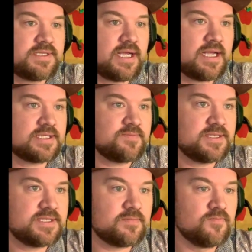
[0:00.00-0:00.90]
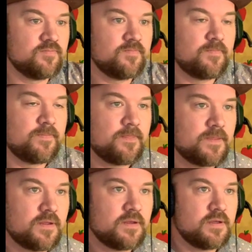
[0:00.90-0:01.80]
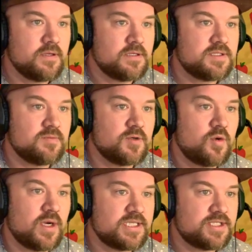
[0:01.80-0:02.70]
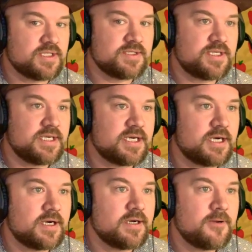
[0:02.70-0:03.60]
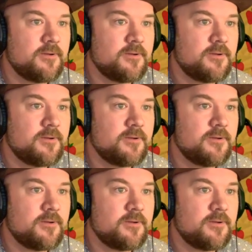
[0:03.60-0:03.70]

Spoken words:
to ask me some questions here.